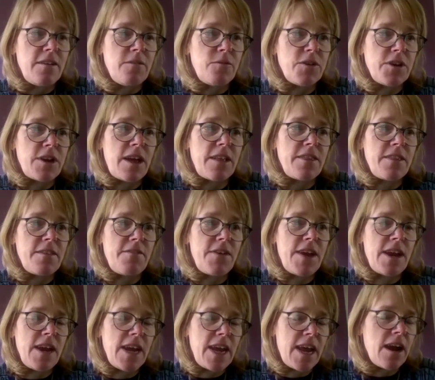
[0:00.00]
we're at the
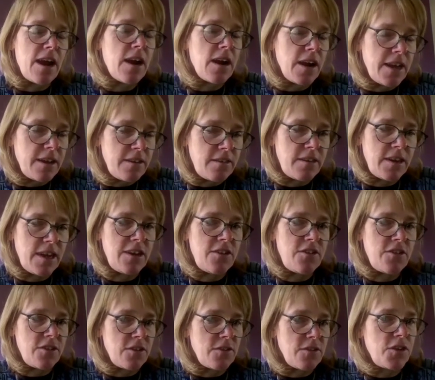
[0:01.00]
very early
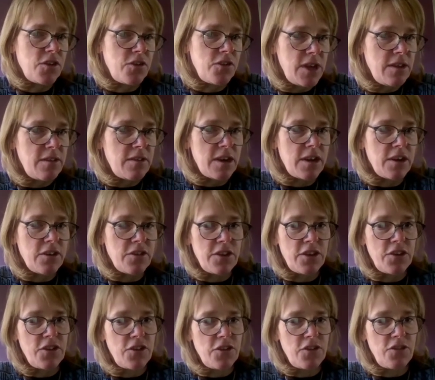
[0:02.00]
stages of the research
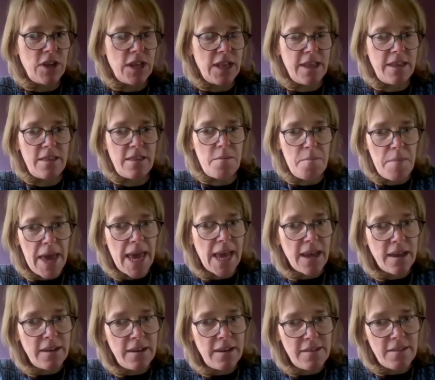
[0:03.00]
into really the
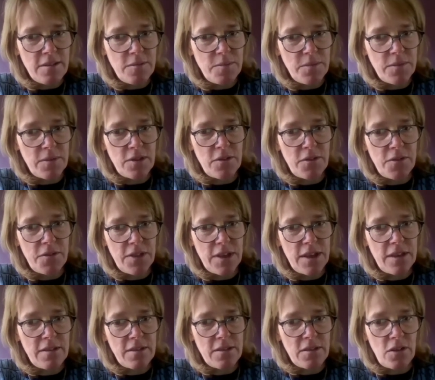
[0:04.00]
mechanisms of
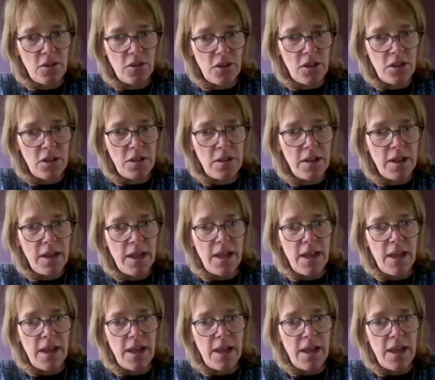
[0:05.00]
this mm-hmm. all.